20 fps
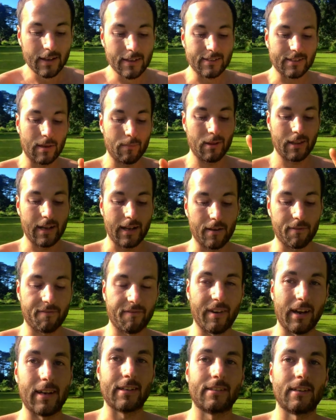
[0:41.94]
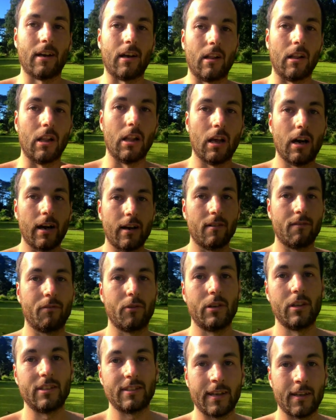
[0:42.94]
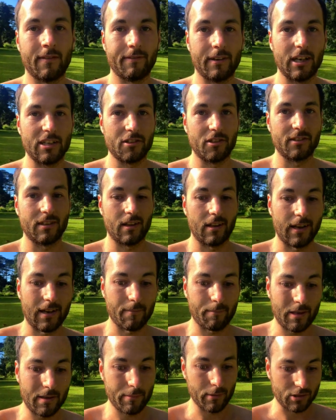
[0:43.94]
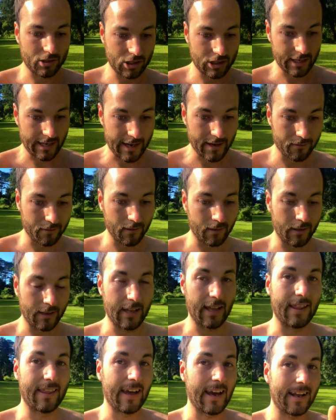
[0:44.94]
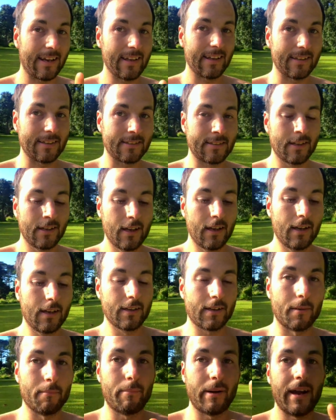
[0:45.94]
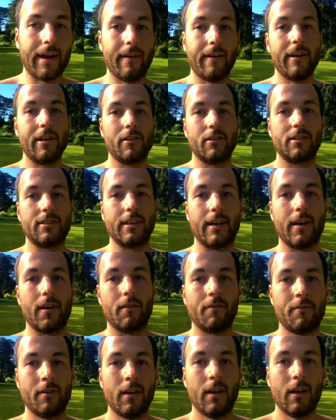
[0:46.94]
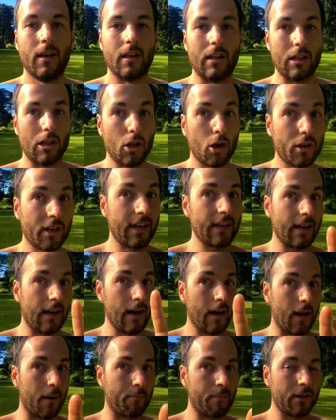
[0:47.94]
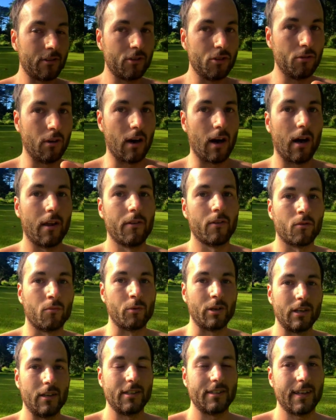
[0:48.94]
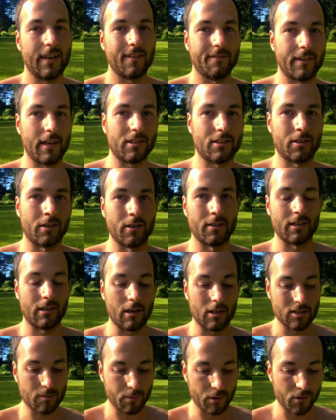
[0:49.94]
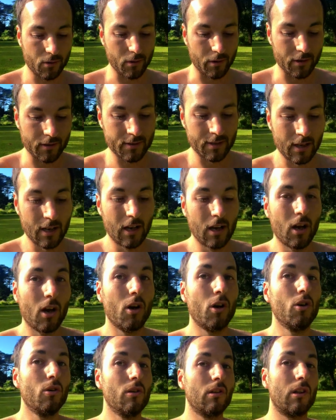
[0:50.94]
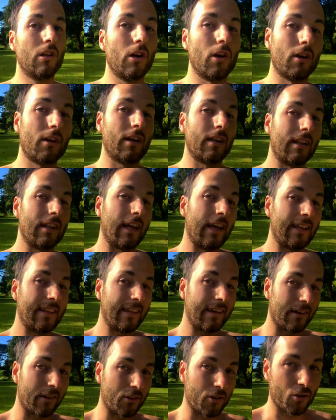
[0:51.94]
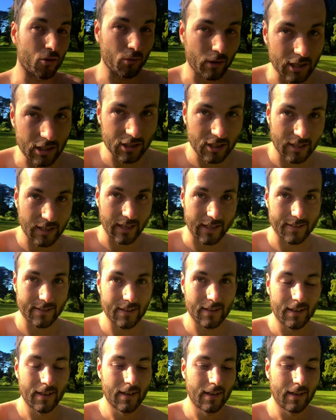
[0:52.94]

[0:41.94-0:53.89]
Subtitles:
something that affects a lot of real estate investors and a lot of people generally, and that is comparing yourself, looking up to other real estate investors and entrepreneurs who look like they're crushing it